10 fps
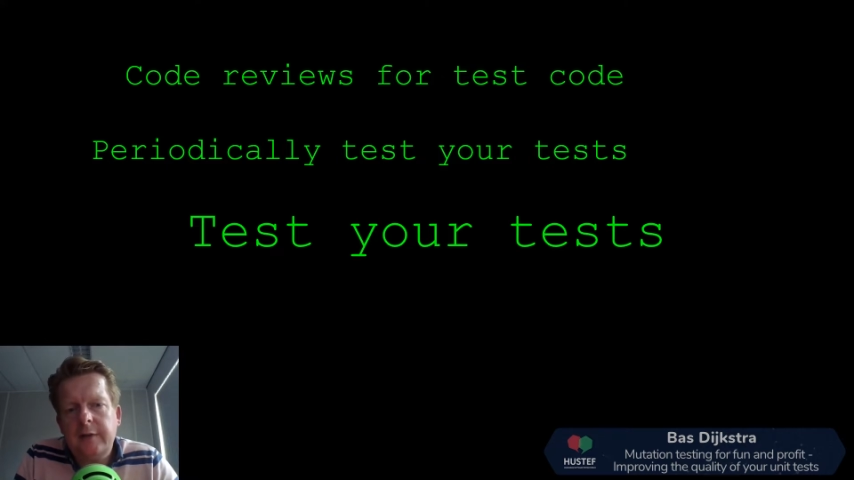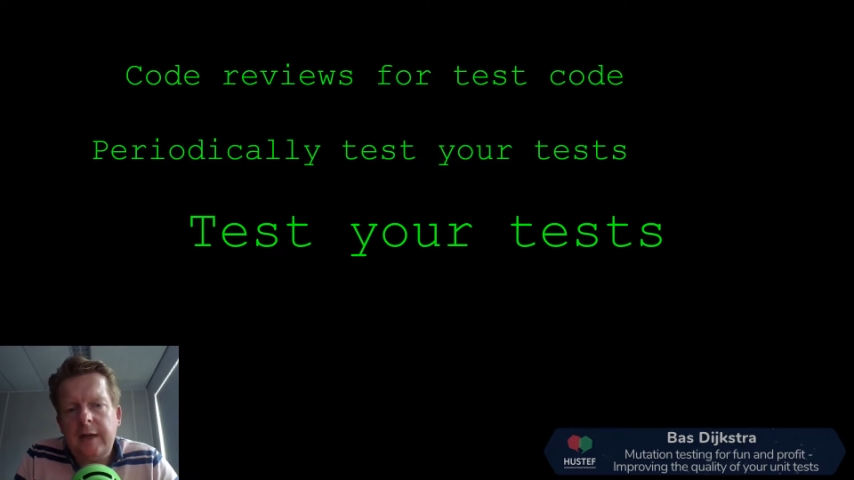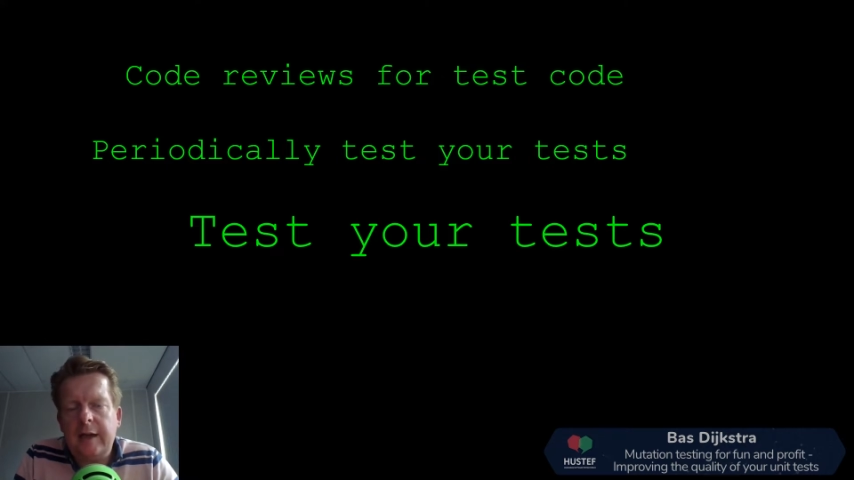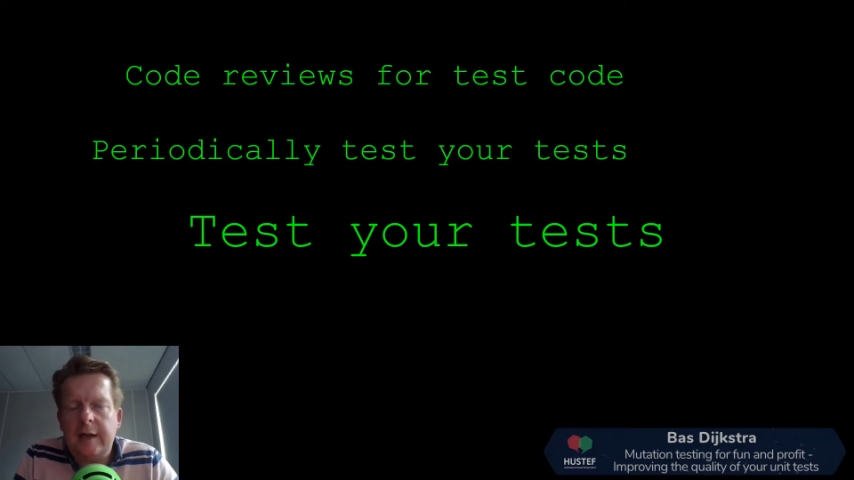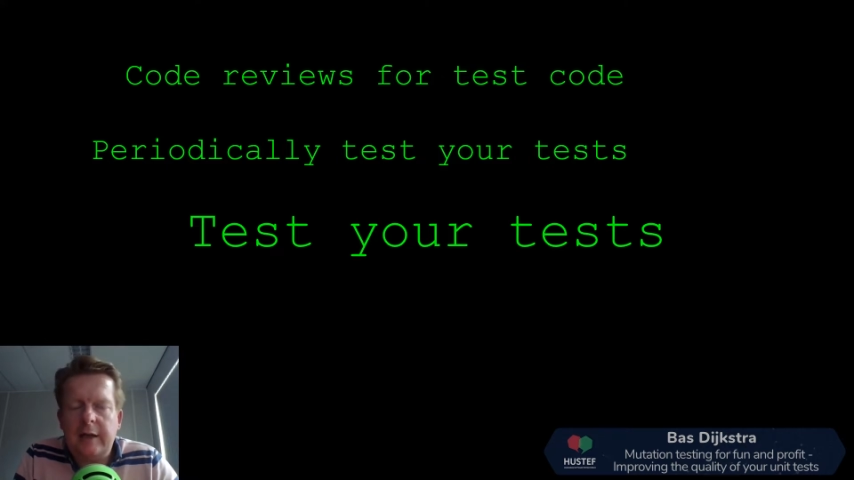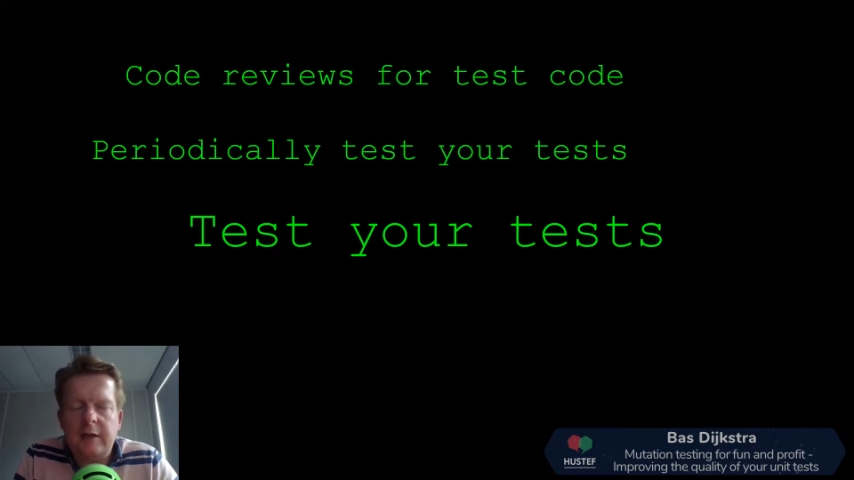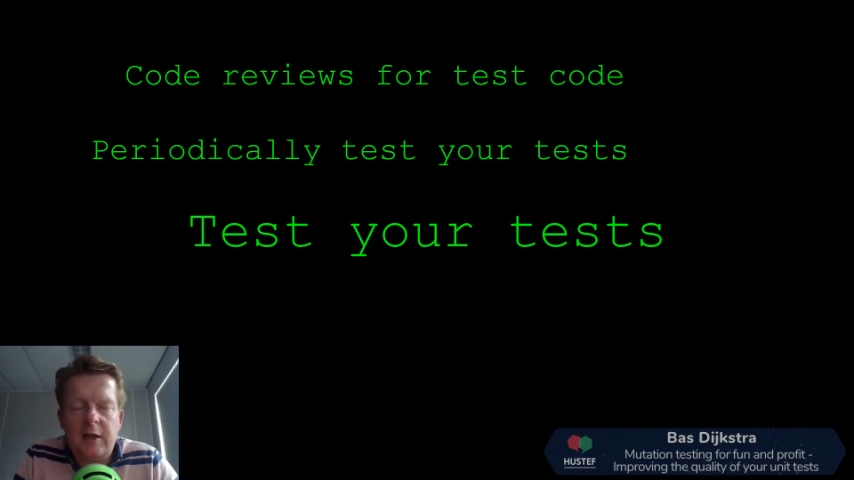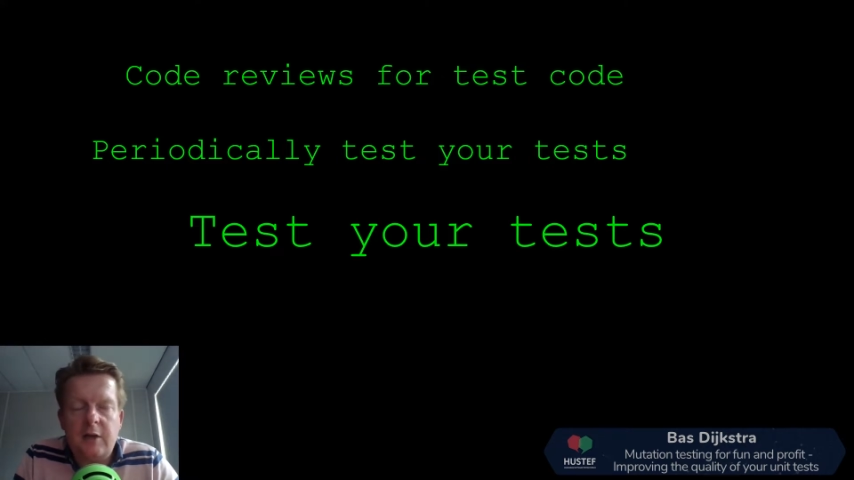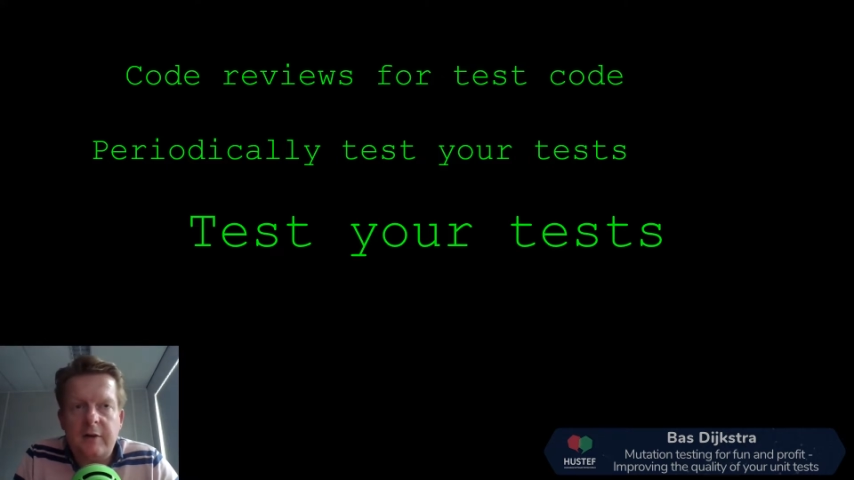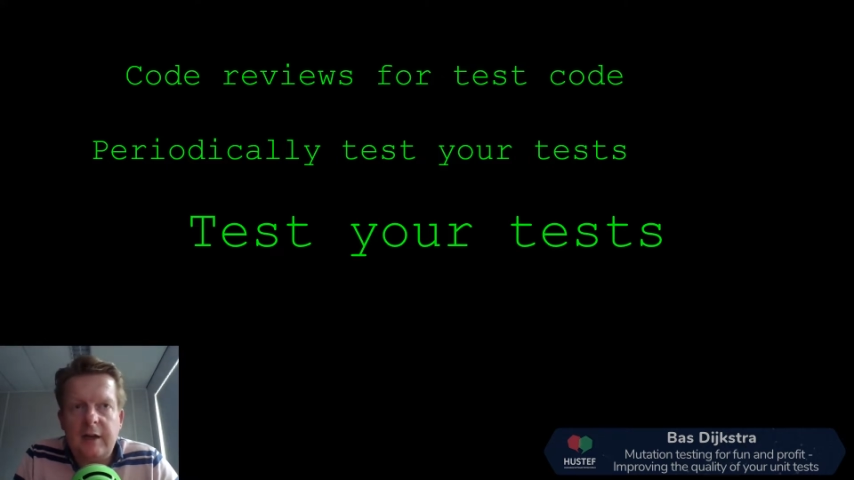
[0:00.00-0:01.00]
and again,
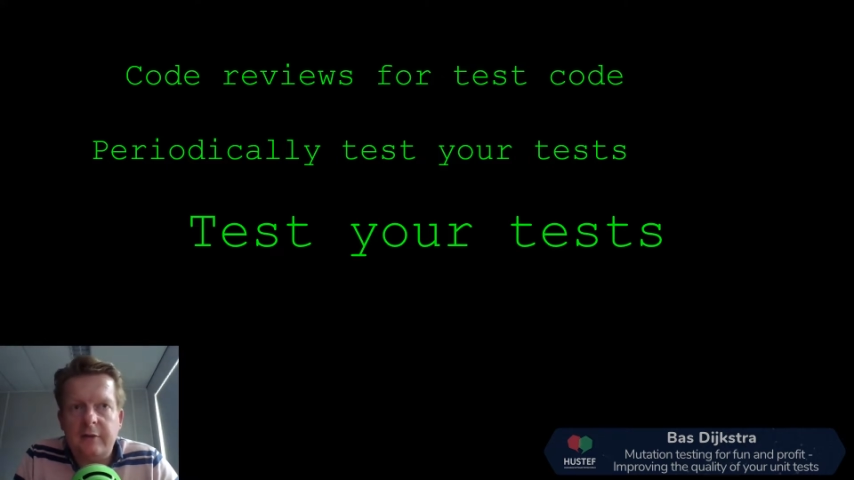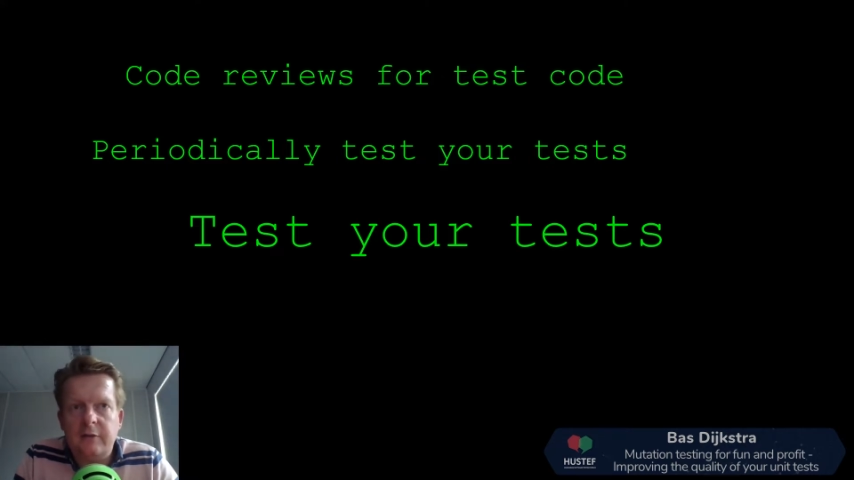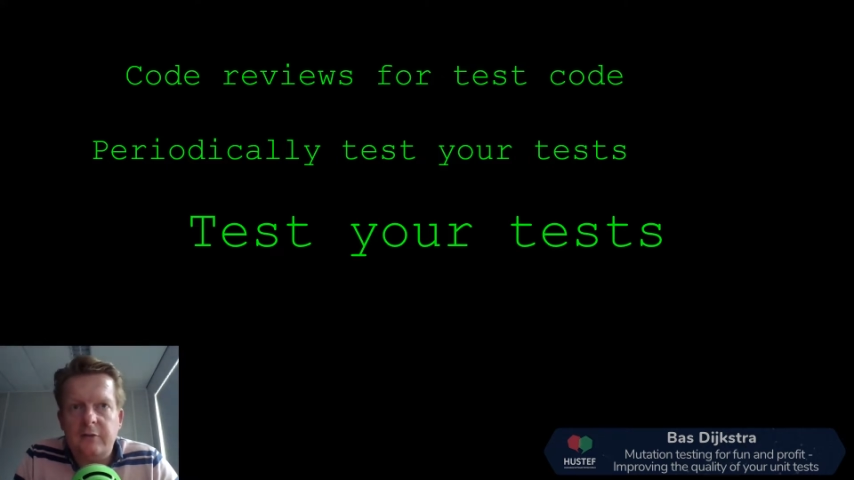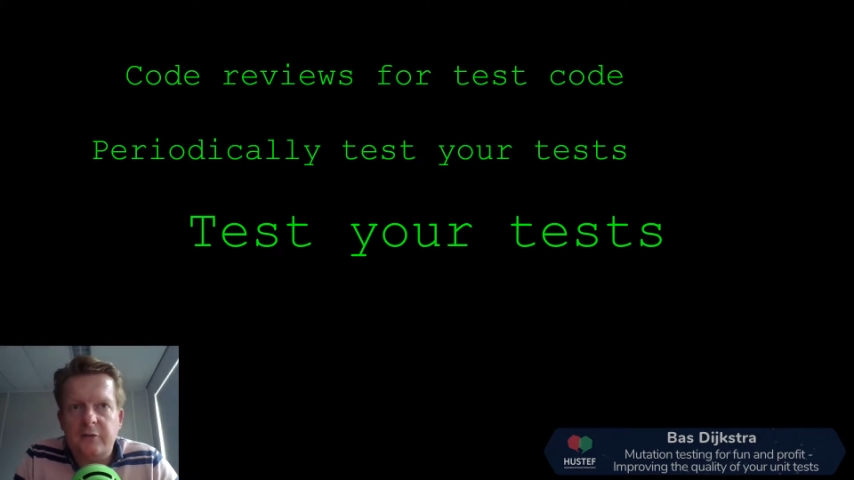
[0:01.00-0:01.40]
you can